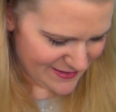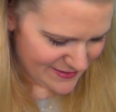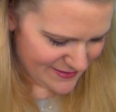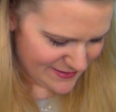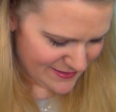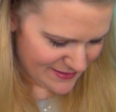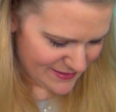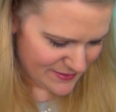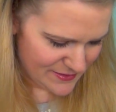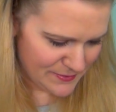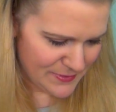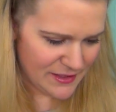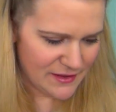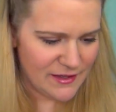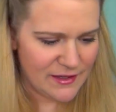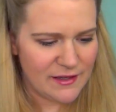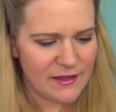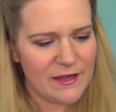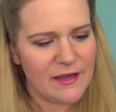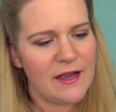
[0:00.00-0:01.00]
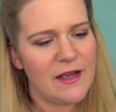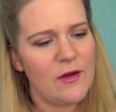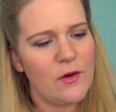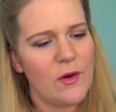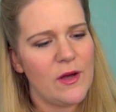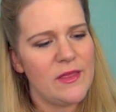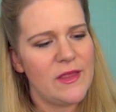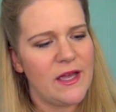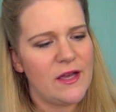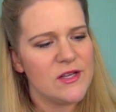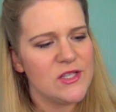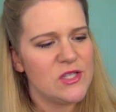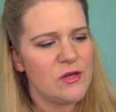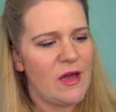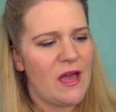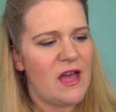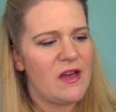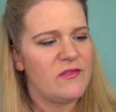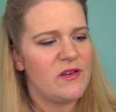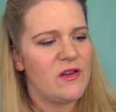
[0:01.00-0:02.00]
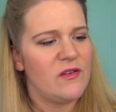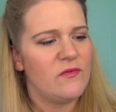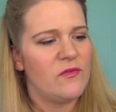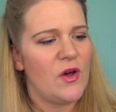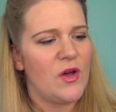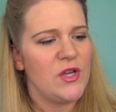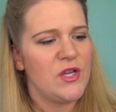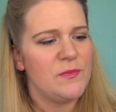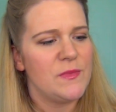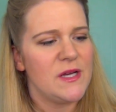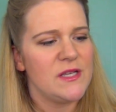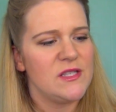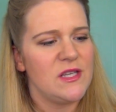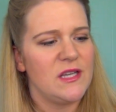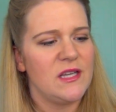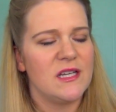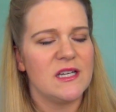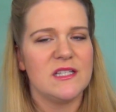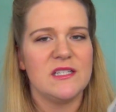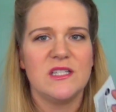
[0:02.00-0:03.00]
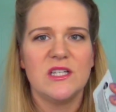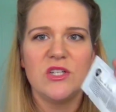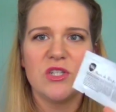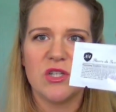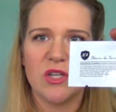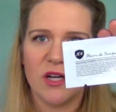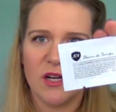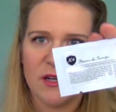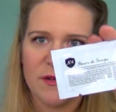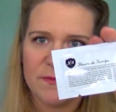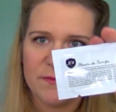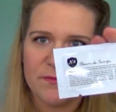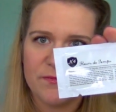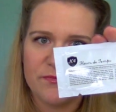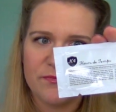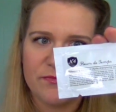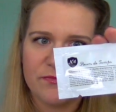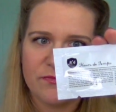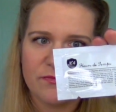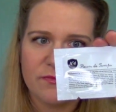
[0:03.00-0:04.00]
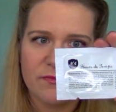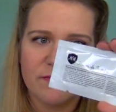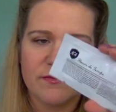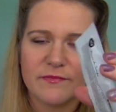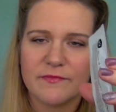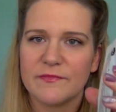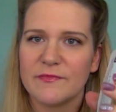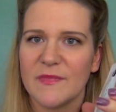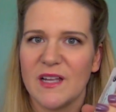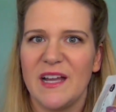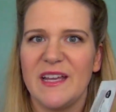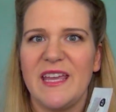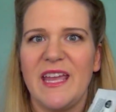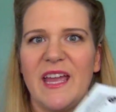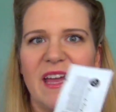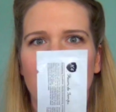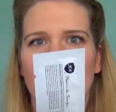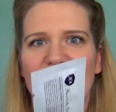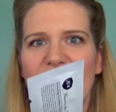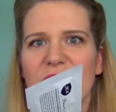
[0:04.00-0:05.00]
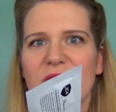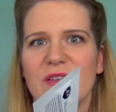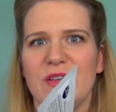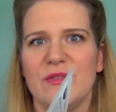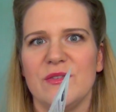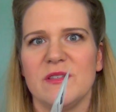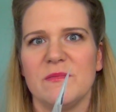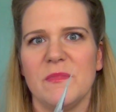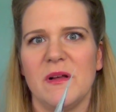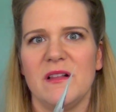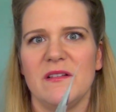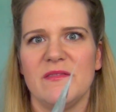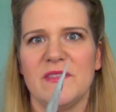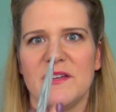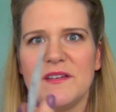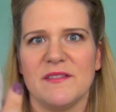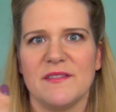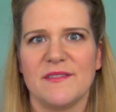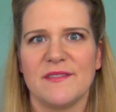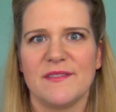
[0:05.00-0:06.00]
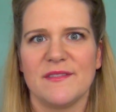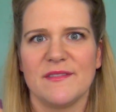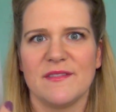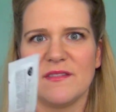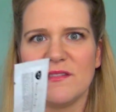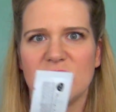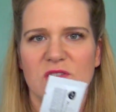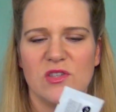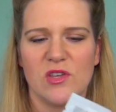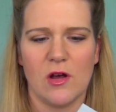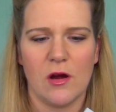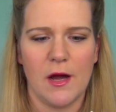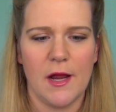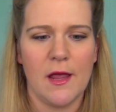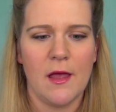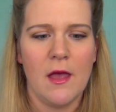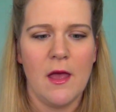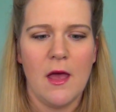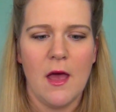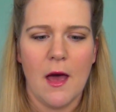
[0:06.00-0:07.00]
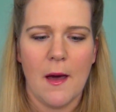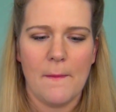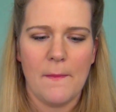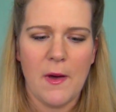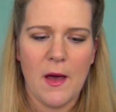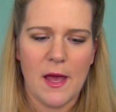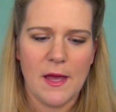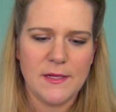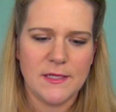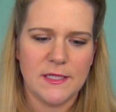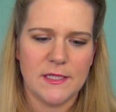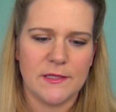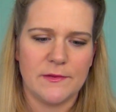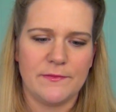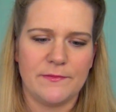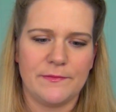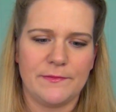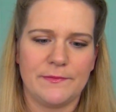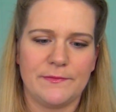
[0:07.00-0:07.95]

Oh, what am I thinking? Oh, and they also have a volumizing conditioner. I can't offer you a smell of this. Sorry. But